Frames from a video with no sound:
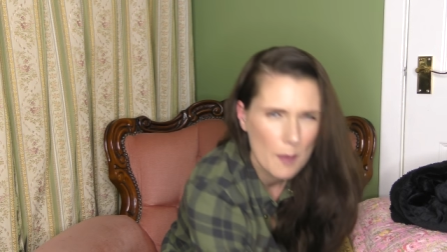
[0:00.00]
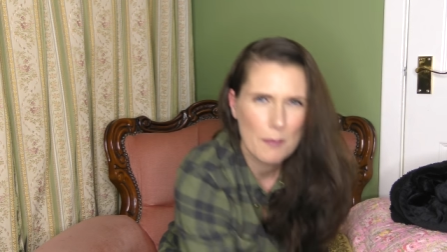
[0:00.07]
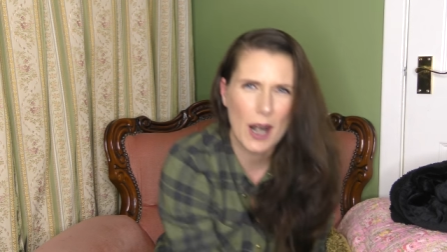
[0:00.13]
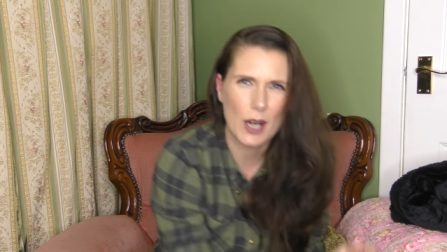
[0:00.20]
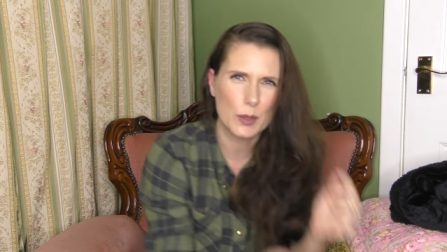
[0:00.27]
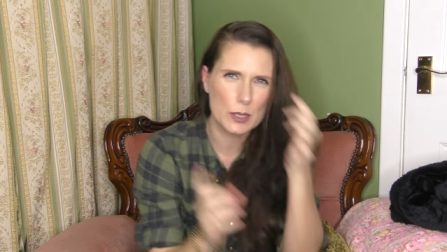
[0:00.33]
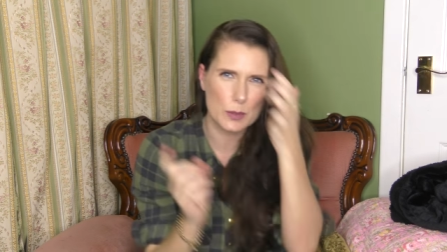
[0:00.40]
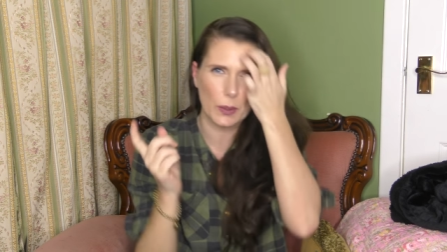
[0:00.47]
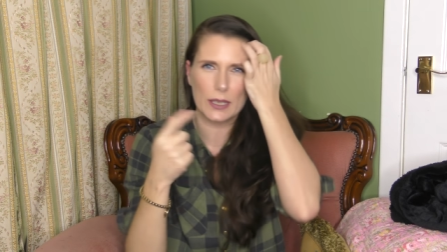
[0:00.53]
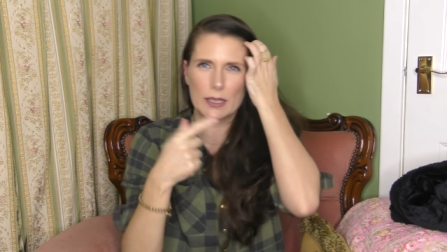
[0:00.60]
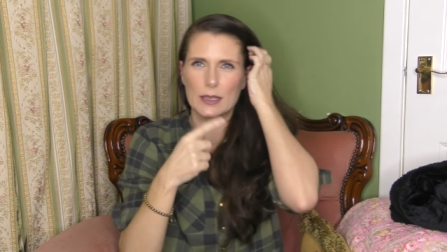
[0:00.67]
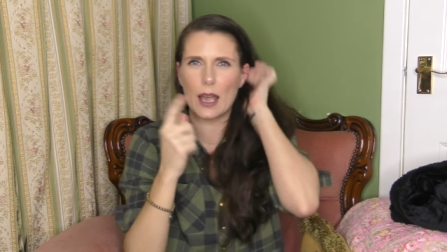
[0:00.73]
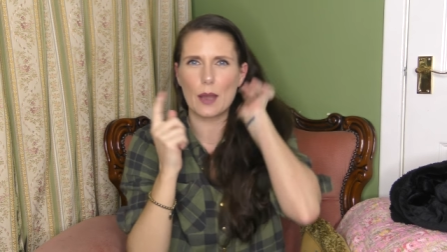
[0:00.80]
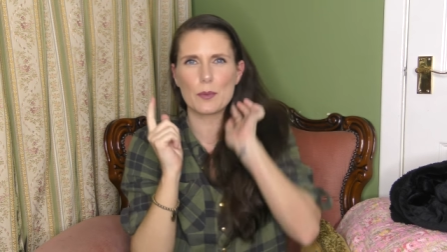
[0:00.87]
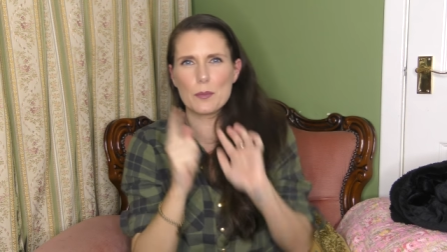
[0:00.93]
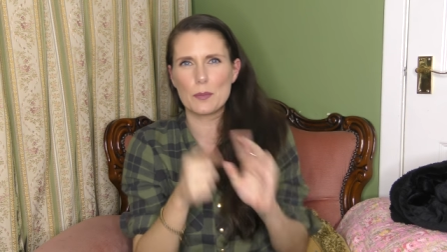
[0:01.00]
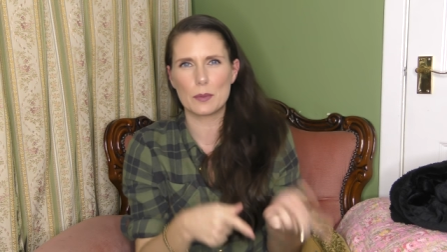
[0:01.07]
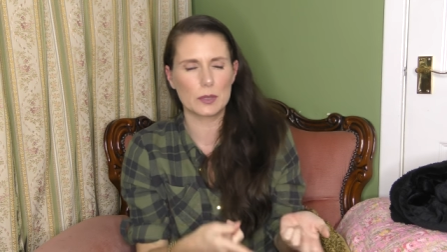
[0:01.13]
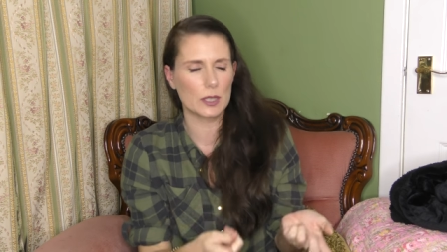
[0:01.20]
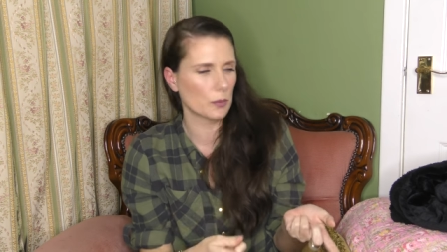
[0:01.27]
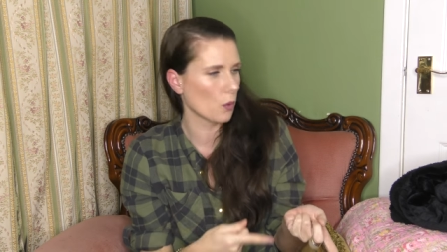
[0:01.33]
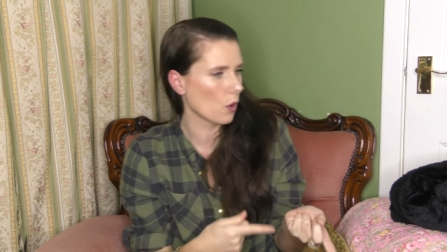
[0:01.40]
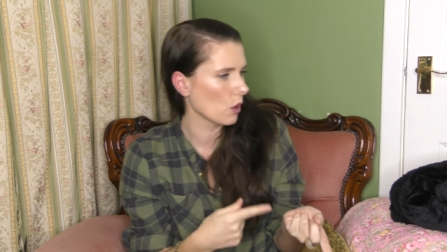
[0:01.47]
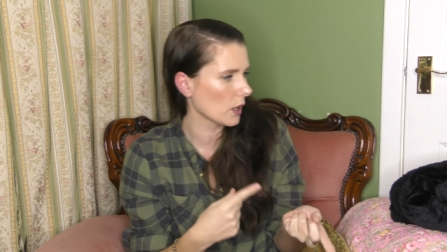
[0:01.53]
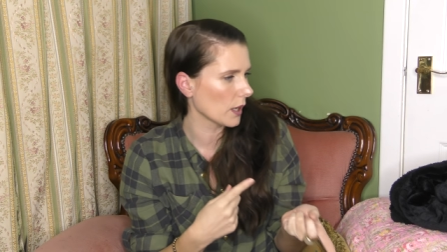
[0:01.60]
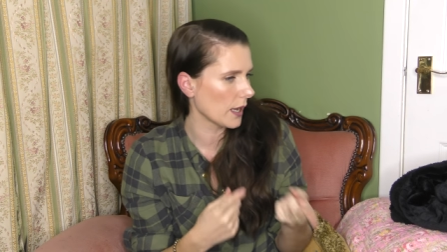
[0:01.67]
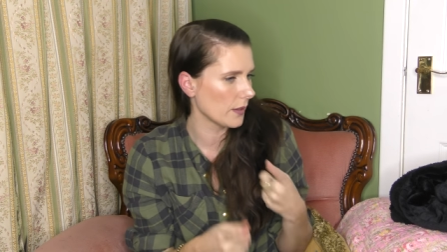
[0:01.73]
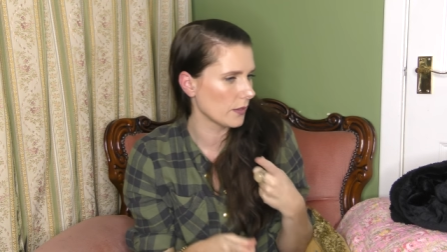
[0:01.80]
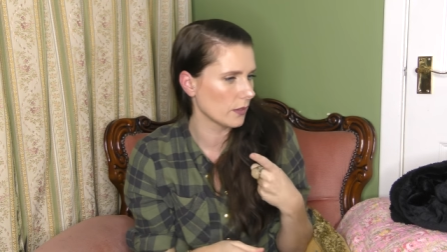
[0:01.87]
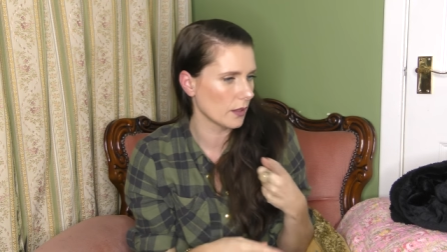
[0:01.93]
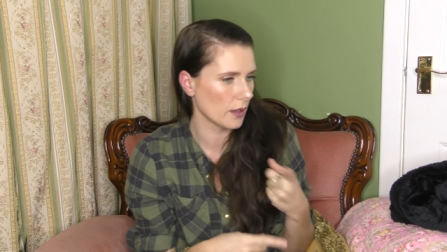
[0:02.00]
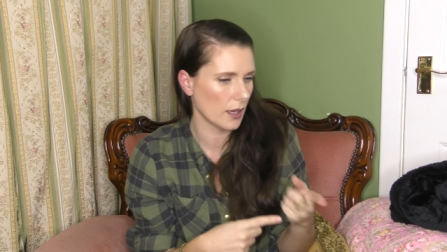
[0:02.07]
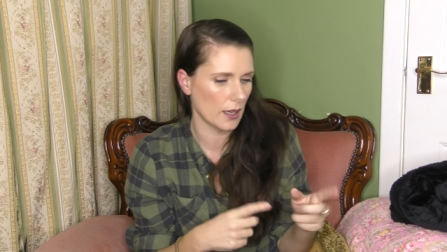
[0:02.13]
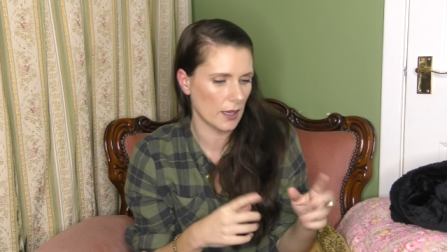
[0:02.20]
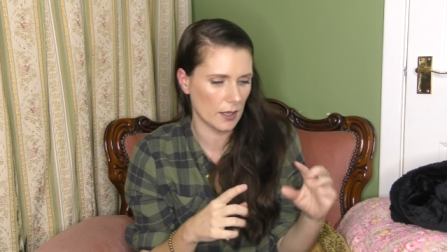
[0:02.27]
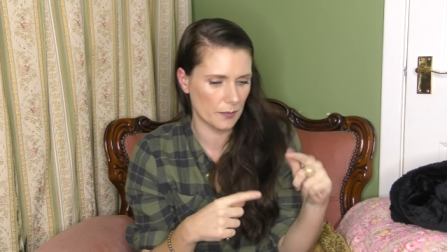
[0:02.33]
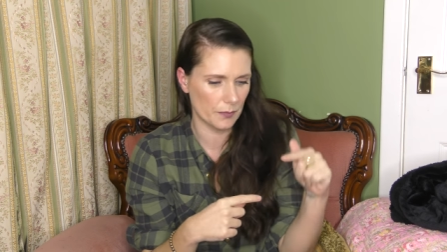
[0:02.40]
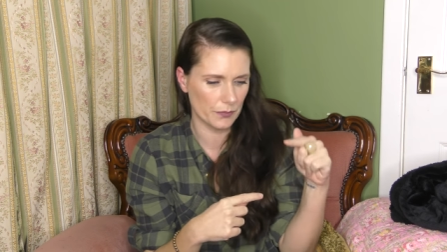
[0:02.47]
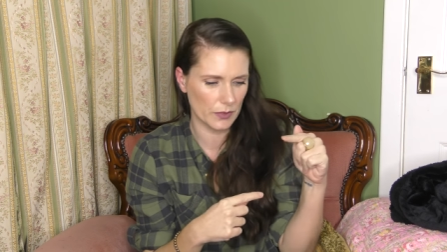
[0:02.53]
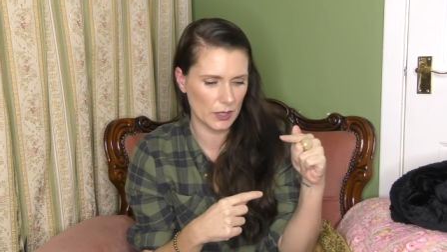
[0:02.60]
Mark was worried that I wouldn't be able to walk in the,